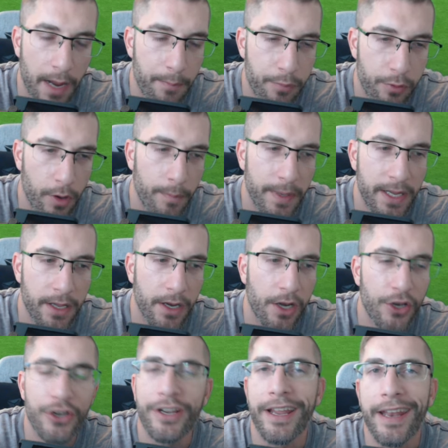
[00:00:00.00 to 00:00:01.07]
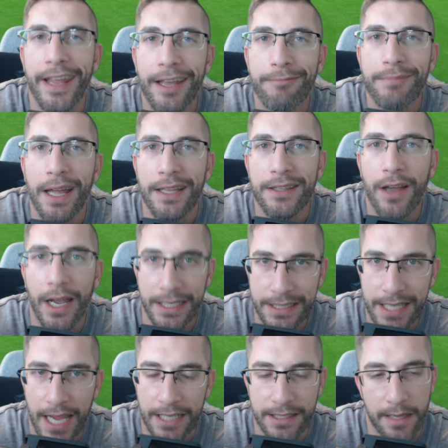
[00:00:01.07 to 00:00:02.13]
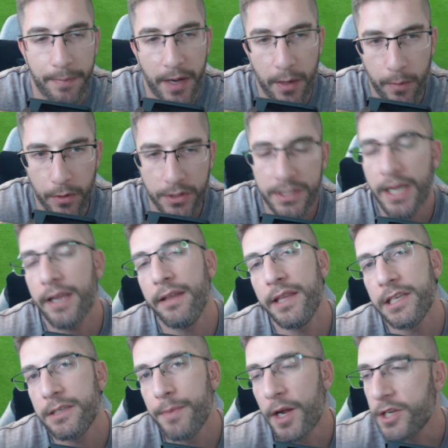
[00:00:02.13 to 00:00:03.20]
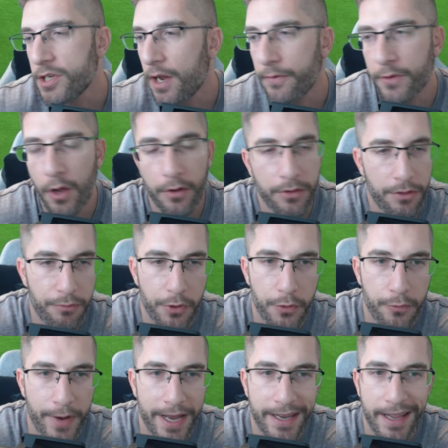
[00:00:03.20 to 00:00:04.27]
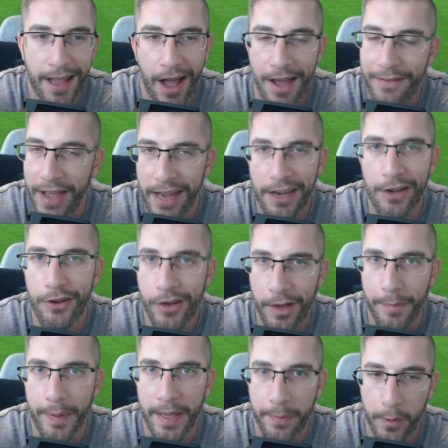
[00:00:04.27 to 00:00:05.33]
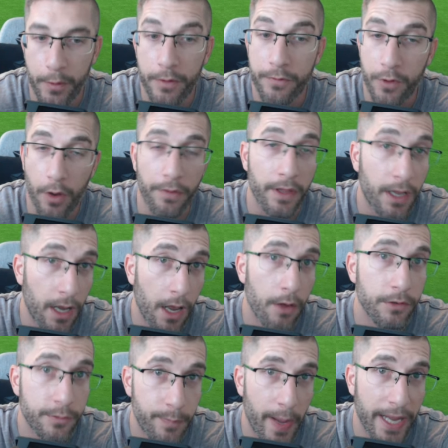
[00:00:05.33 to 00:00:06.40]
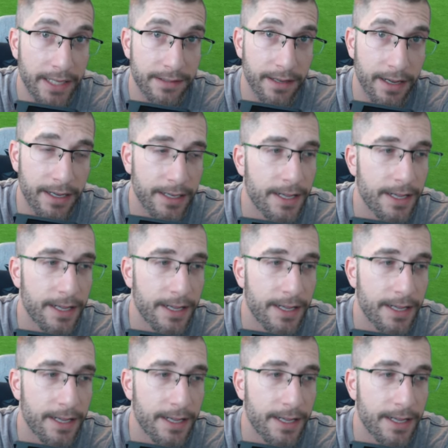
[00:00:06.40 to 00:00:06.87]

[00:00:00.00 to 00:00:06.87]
I'm probably going to look at it and dissect it. But I will tell you this much. I've gone through Reddit. I've had a look at people who've got the closed beta.